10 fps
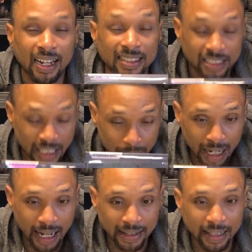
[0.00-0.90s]
Cheap
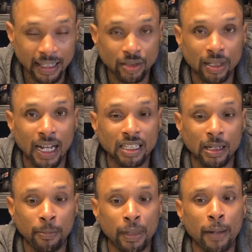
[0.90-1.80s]
content that you guys
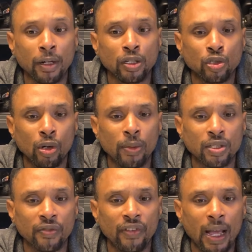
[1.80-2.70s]
can be able to enjoy with
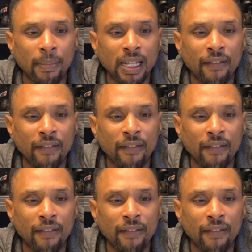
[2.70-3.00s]
your family.